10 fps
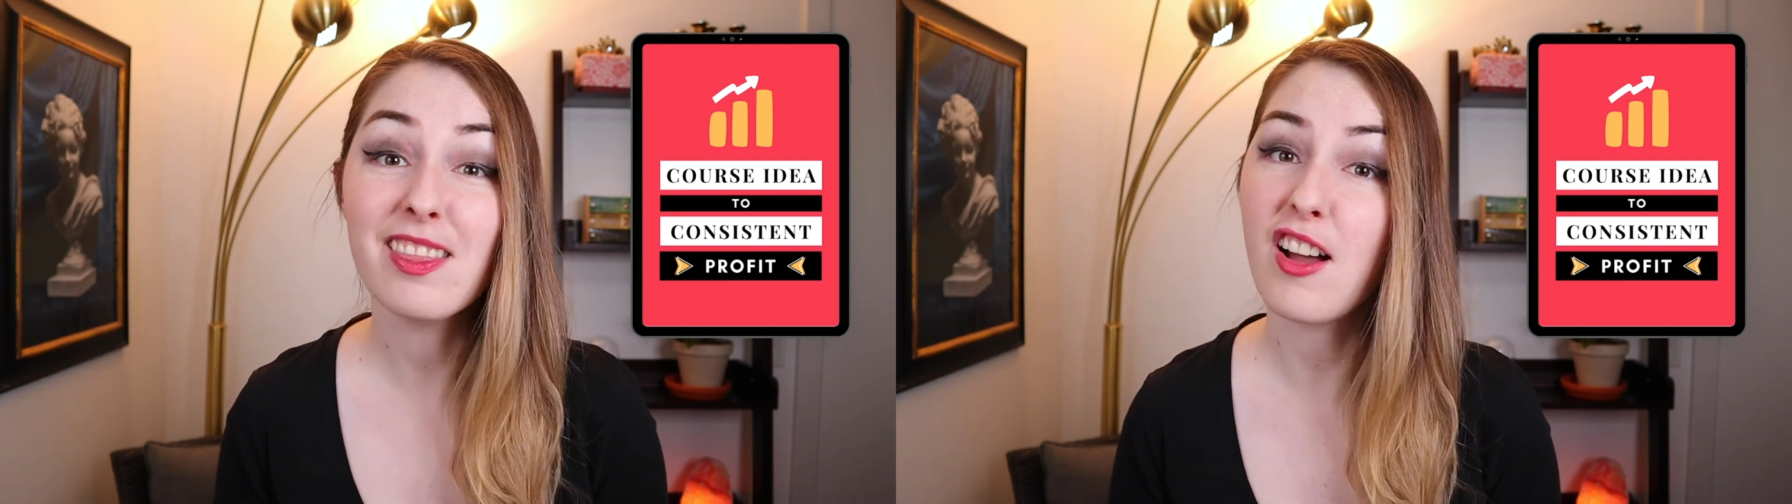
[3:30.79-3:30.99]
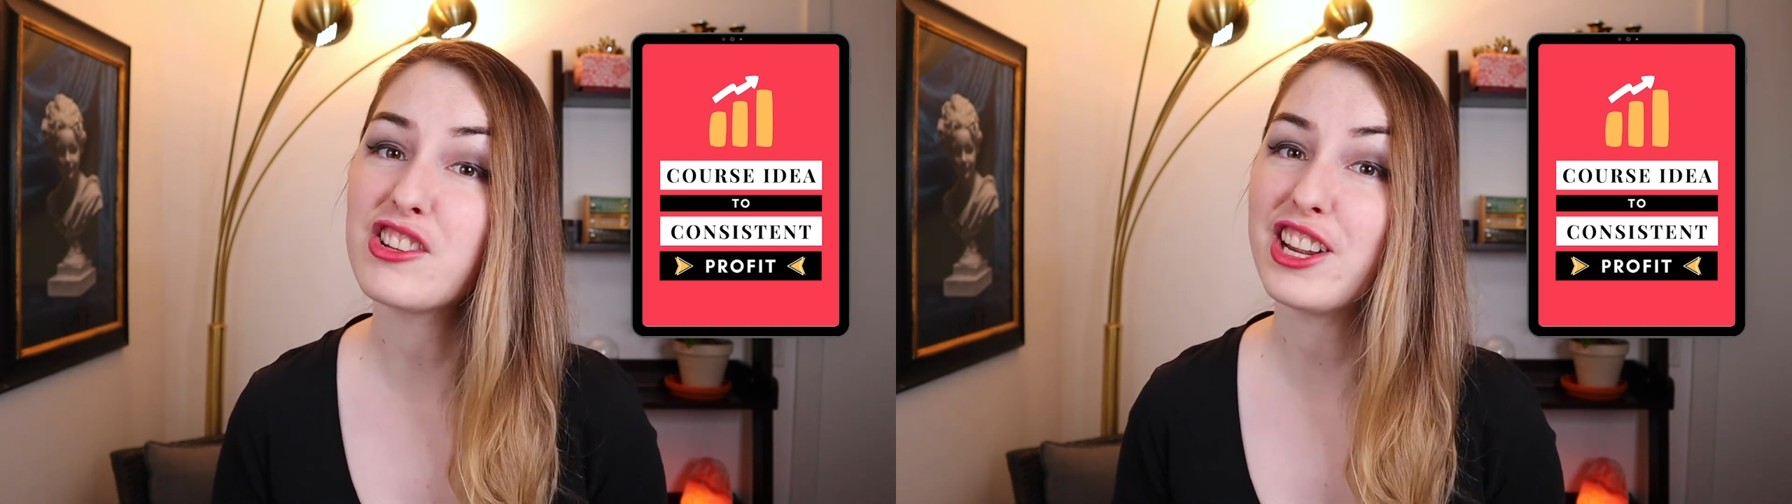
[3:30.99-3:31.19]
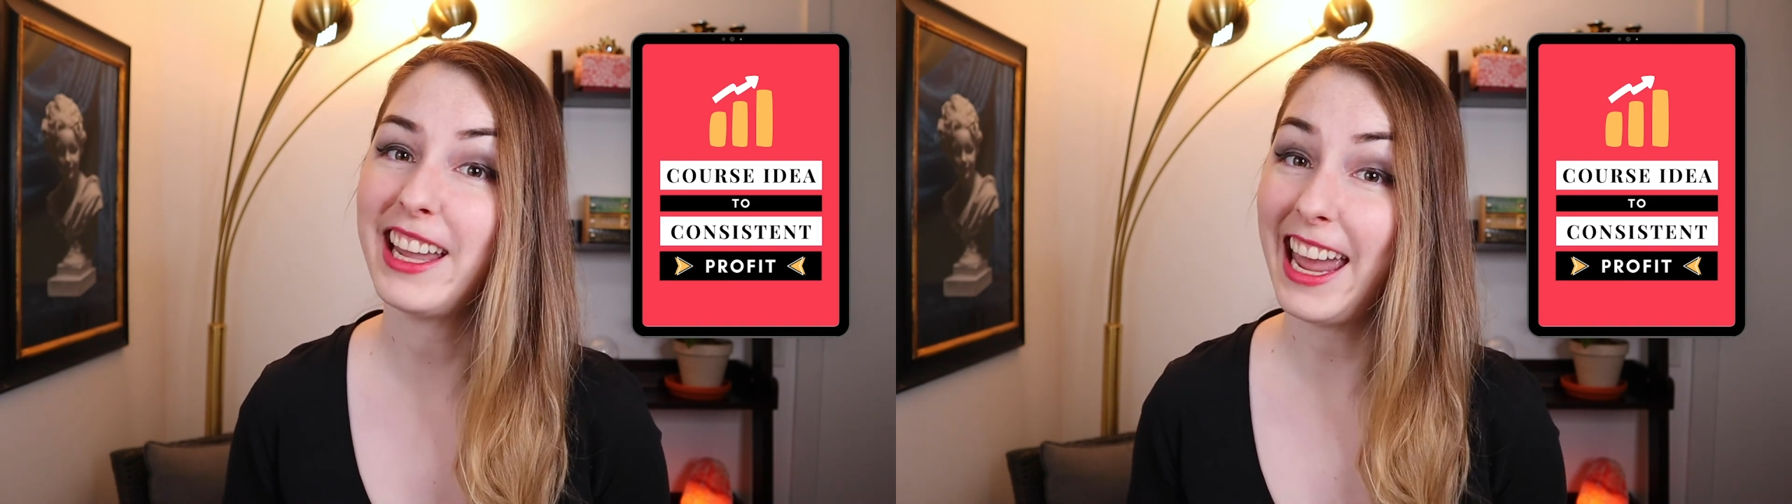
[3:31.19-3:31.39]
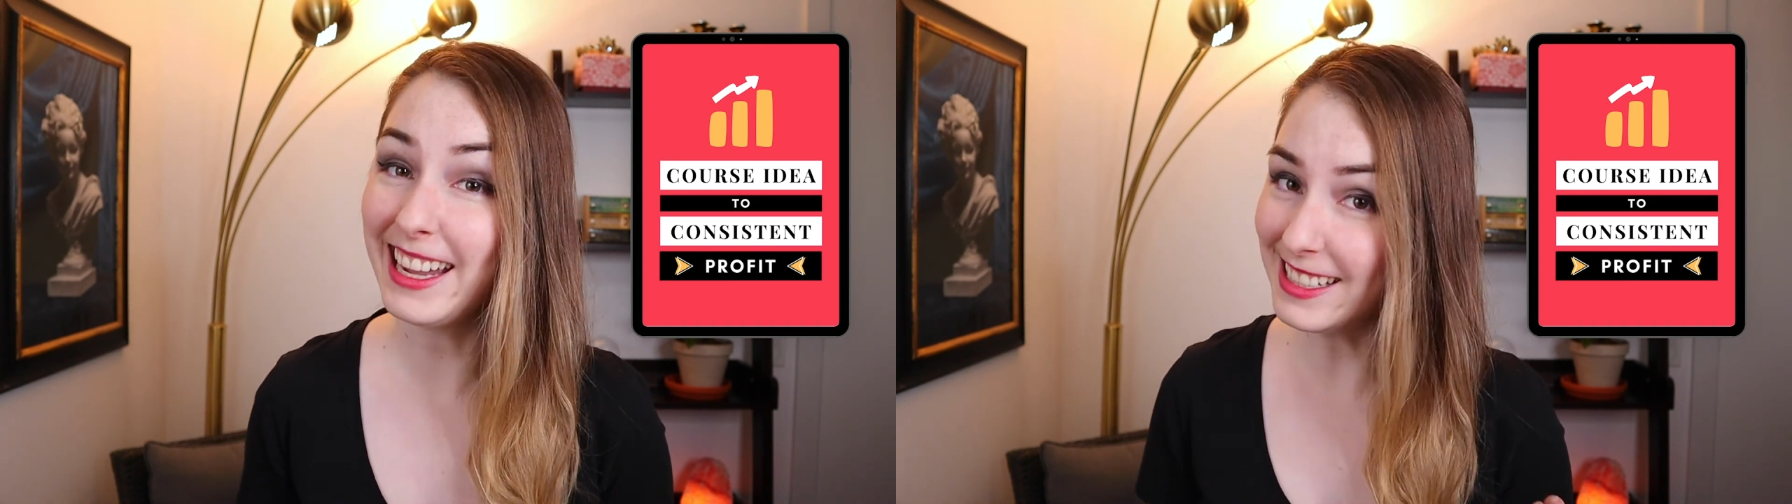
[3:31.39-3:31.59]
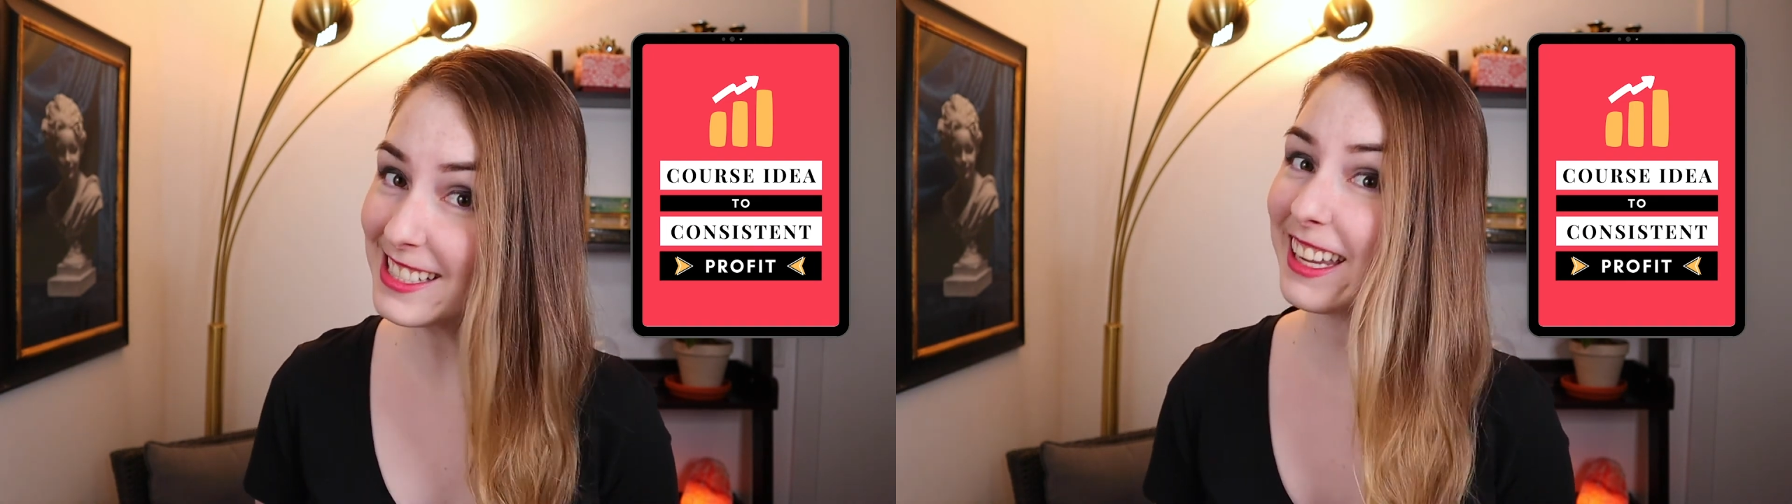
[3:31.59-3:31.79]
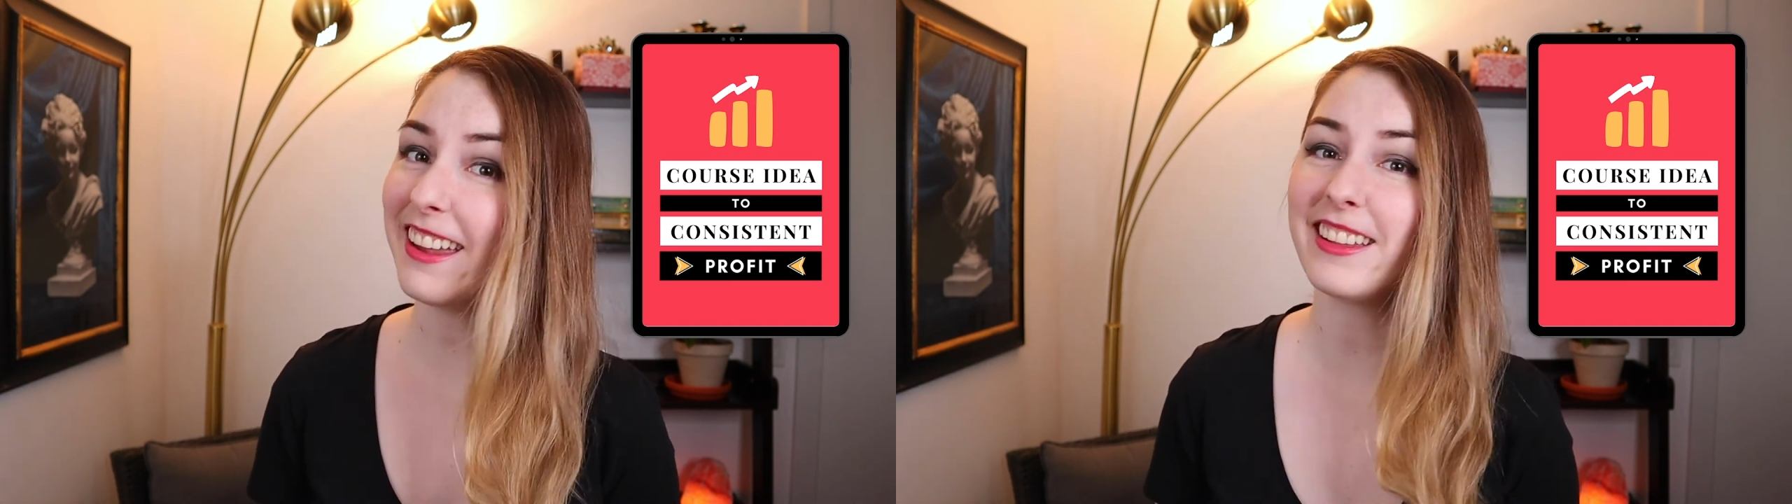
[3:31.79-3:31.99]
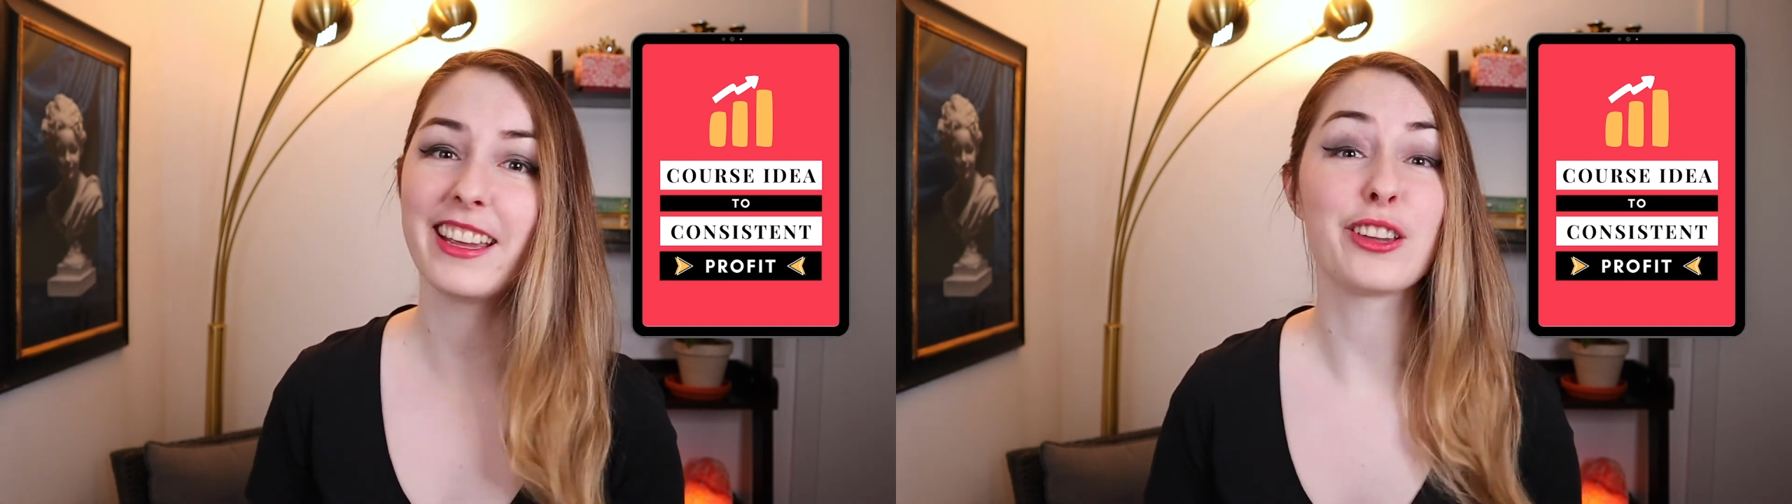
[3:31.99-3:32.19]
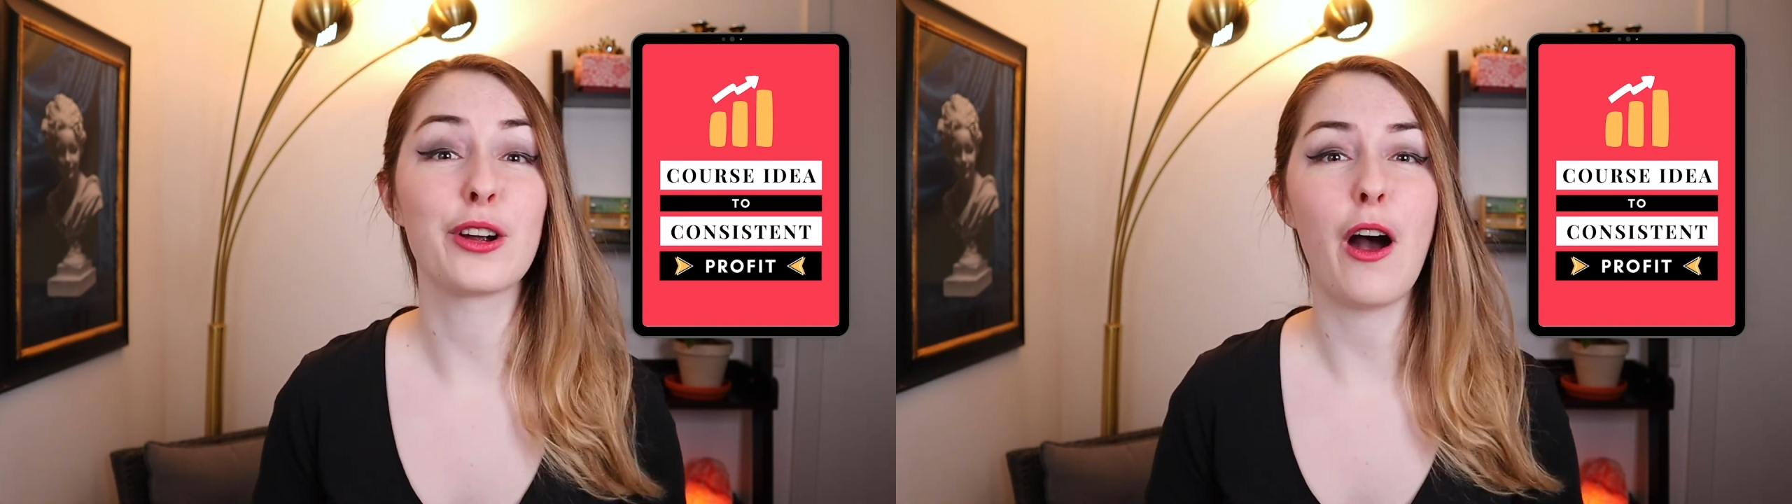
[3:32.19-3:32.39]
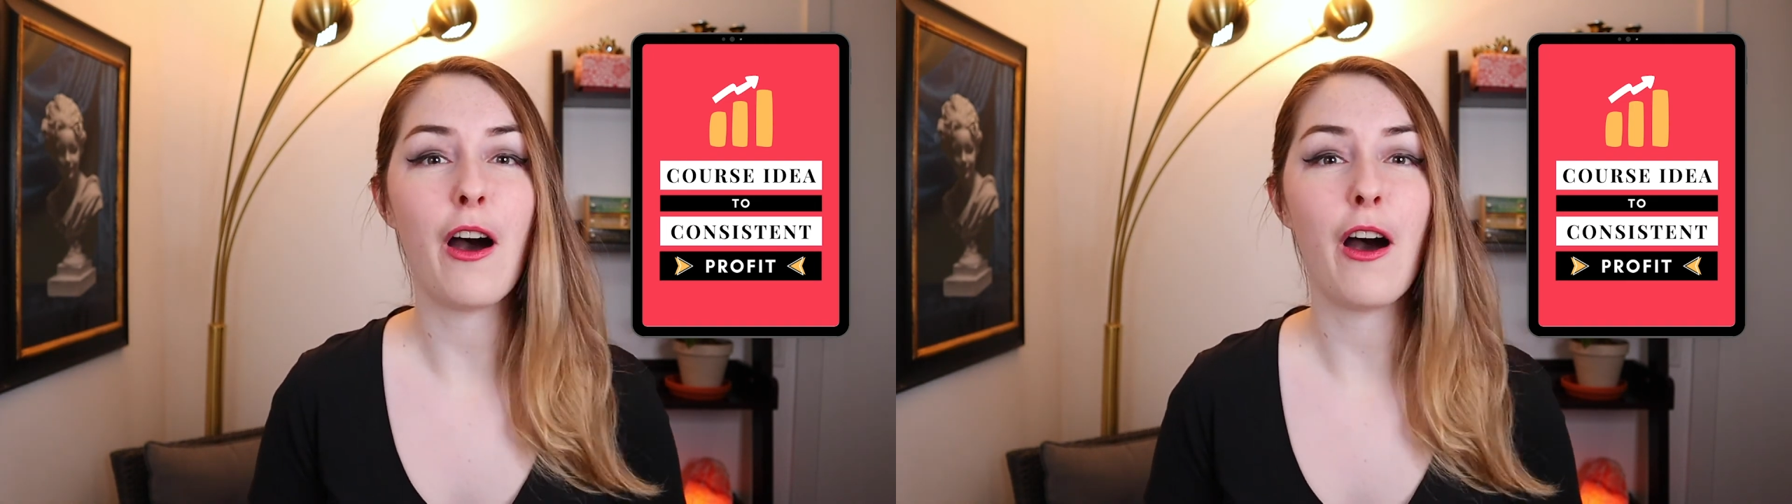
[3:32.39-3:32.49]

launching, and scaling your